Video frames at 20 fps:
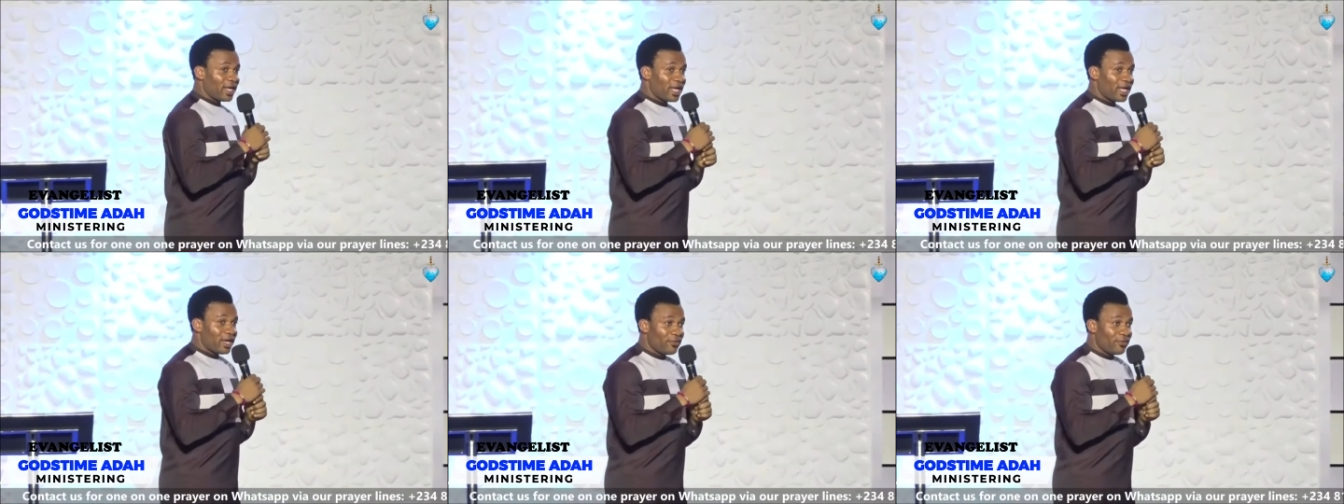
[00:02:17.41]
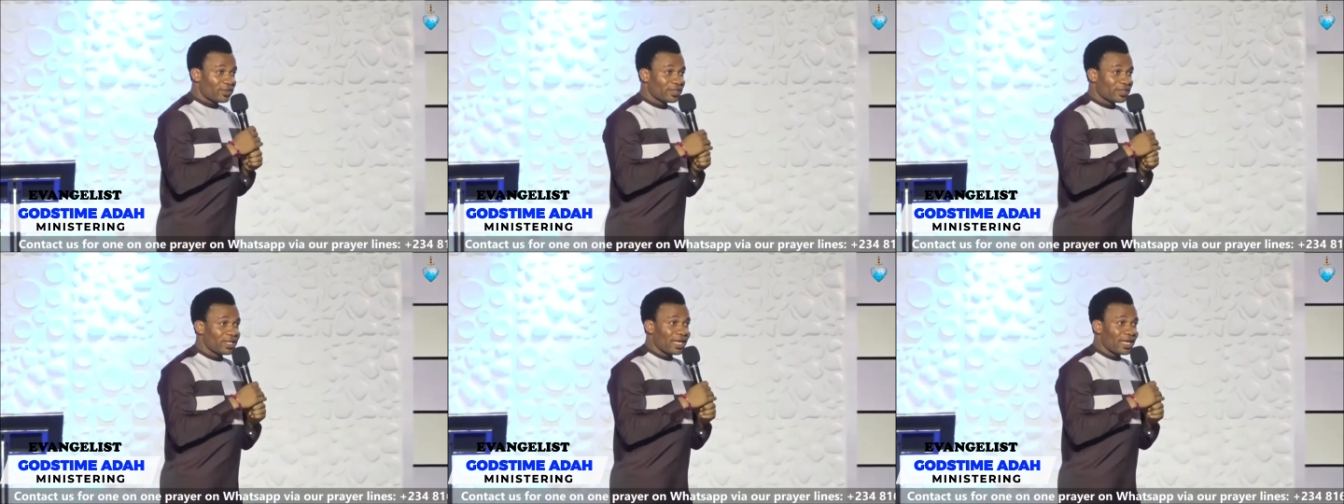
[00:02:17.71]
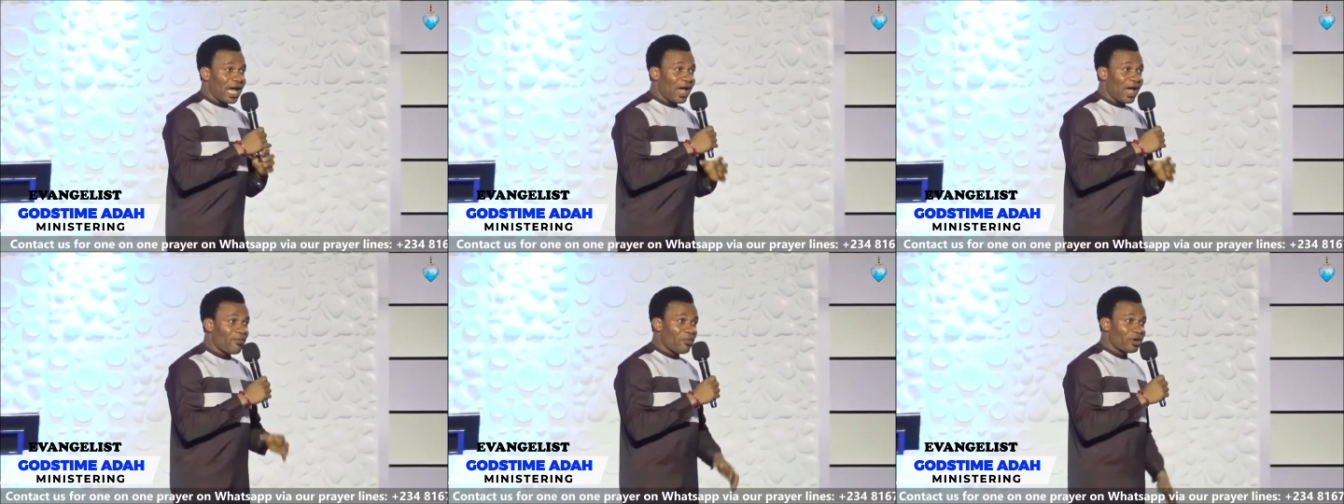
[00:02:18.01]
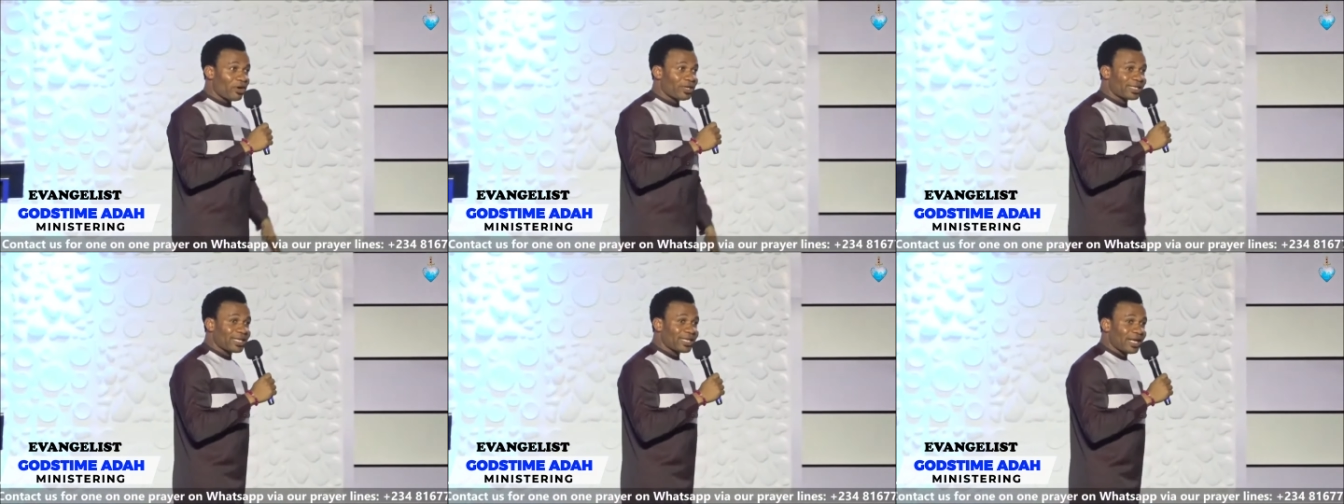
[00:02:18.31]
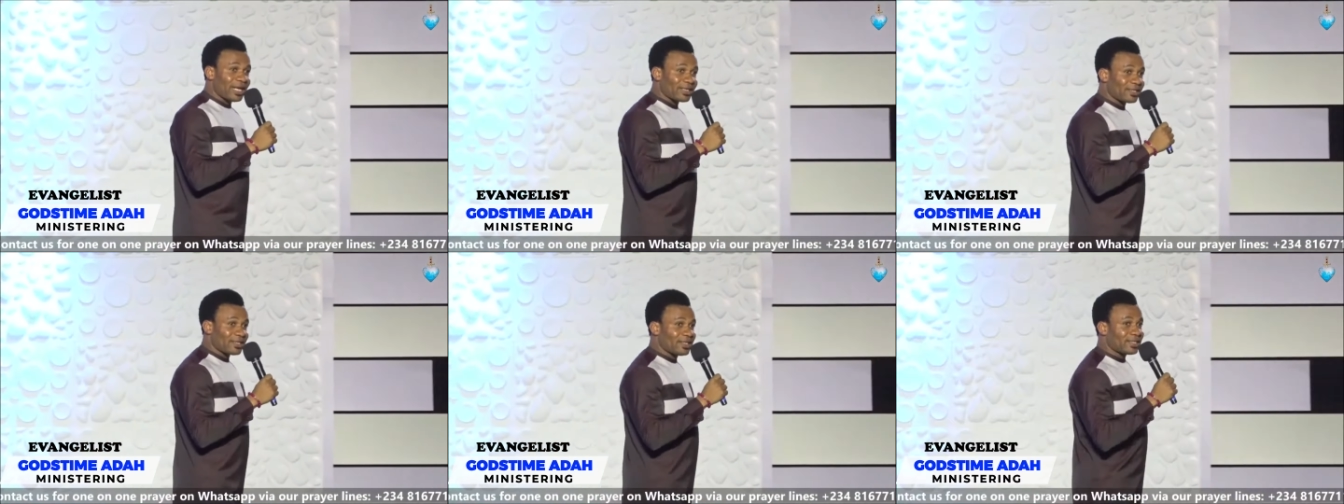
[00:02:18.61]
If you still have brothers and
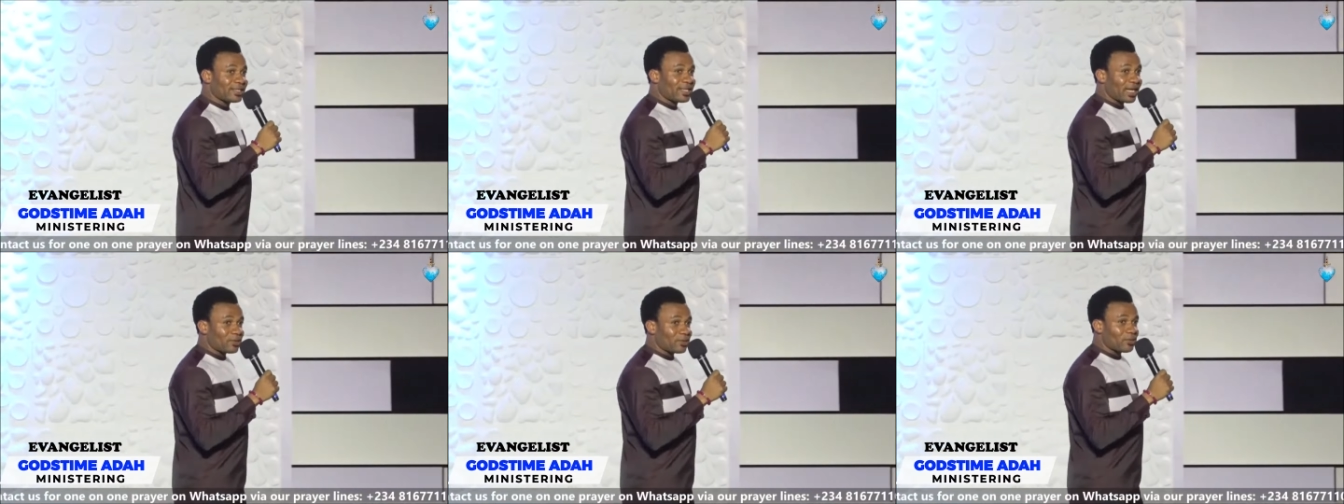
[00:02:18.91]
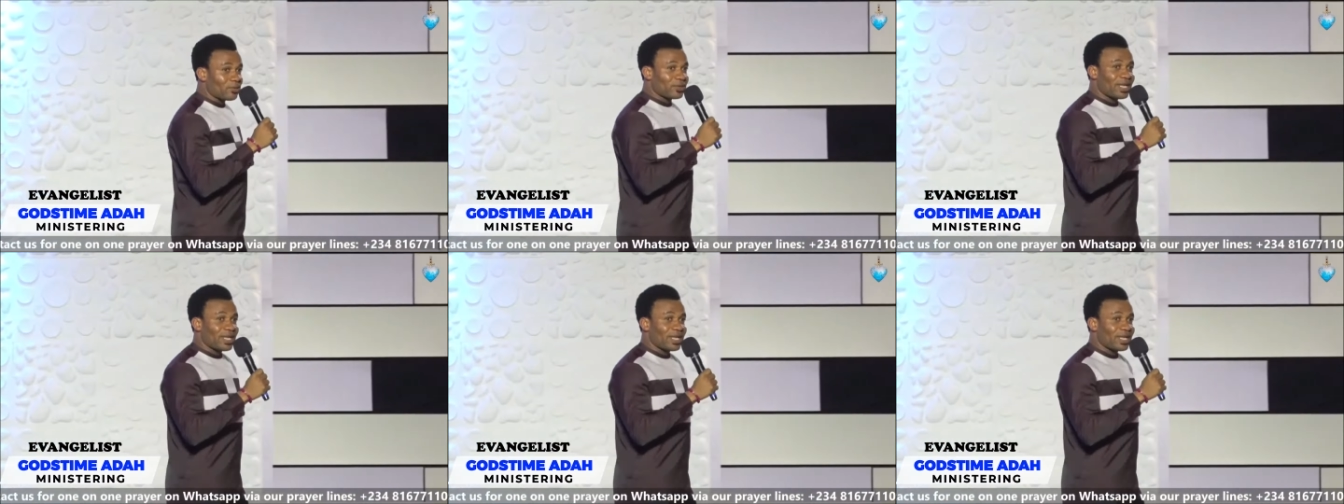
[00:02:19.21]
sisters who say,